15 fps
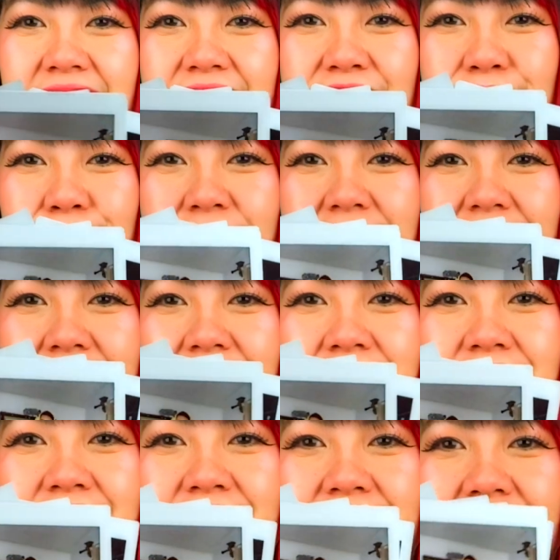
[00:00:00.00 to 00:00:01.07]
no big
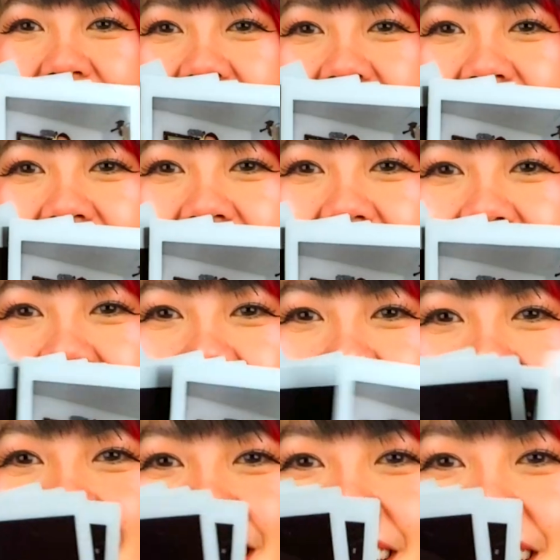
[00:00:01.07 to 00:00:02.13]
deal, just us in